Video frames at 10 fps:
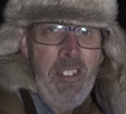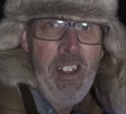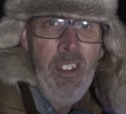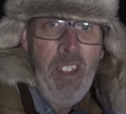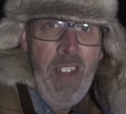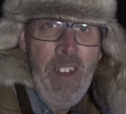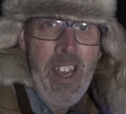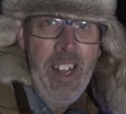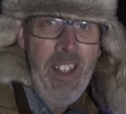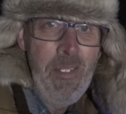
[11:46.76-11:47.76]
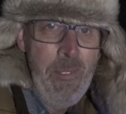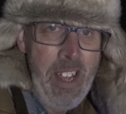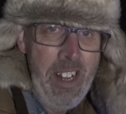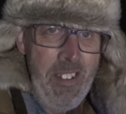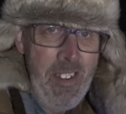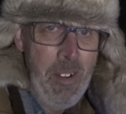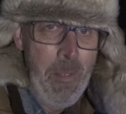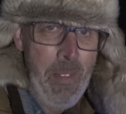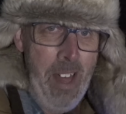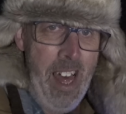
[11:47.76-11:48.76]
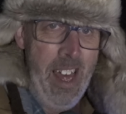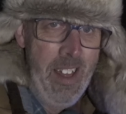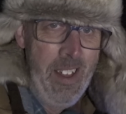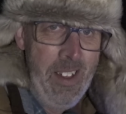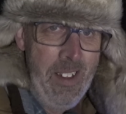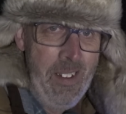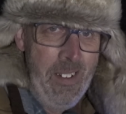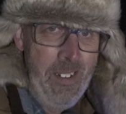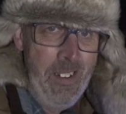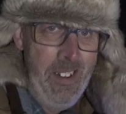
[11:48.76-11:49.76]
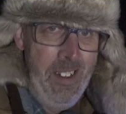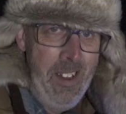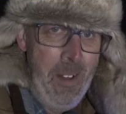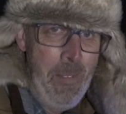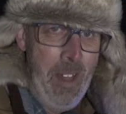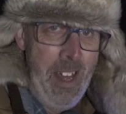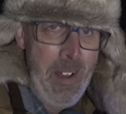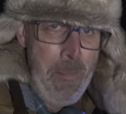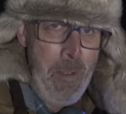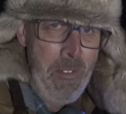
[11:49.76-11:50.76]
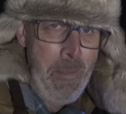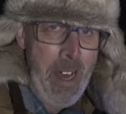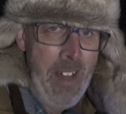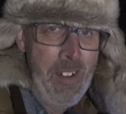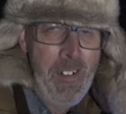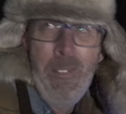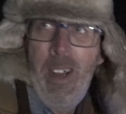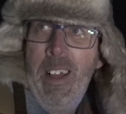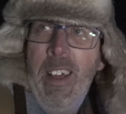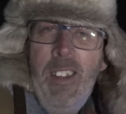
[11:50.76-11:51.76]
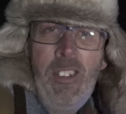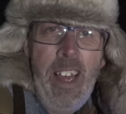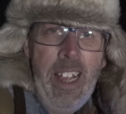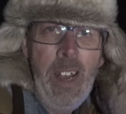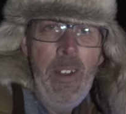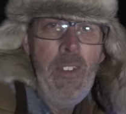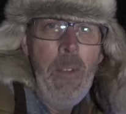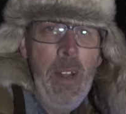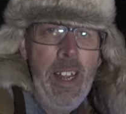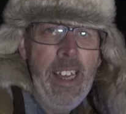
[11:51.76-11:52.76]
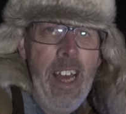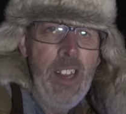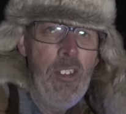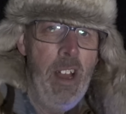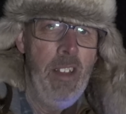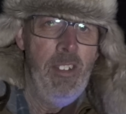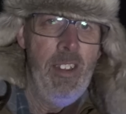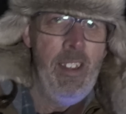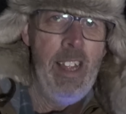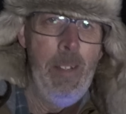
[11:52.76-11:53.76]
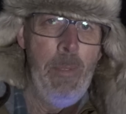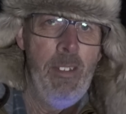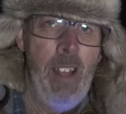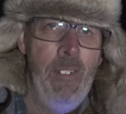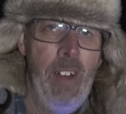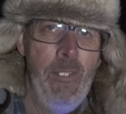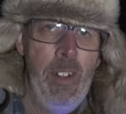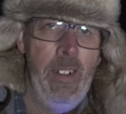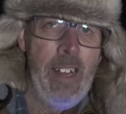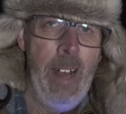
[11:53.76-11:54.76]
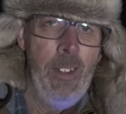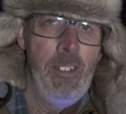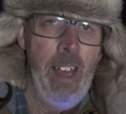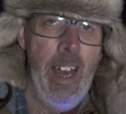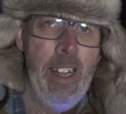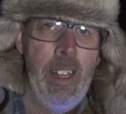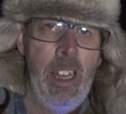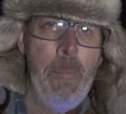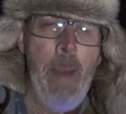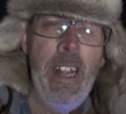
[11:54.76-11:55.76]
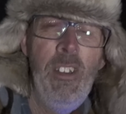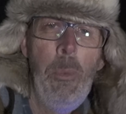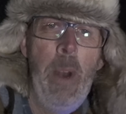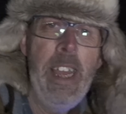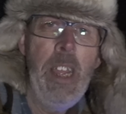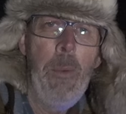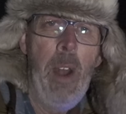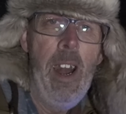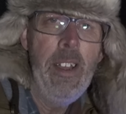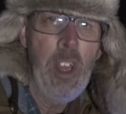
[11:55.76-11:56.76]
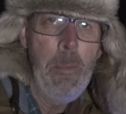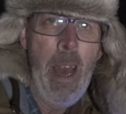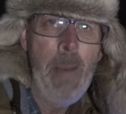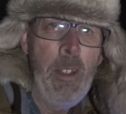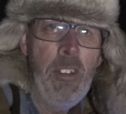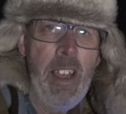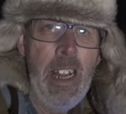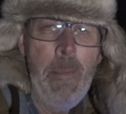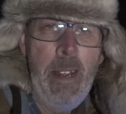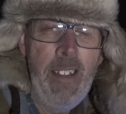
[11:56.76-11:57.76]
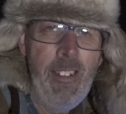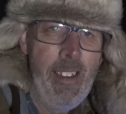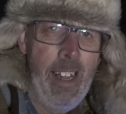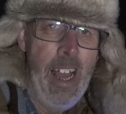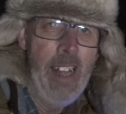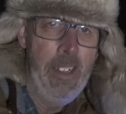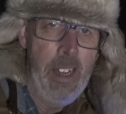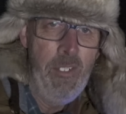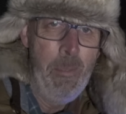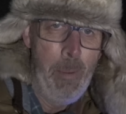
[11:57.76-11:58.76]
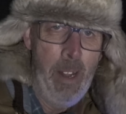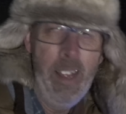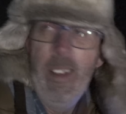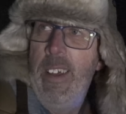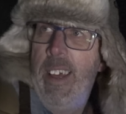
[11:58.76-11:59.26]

can still see Venus. Venus is up there. Uh, up there, I'm moving my hand the wrong way. So there you go. If you want to get a chance to see them yourself, have a look outside, and depends where you are, you might be seeing them in a slightly different place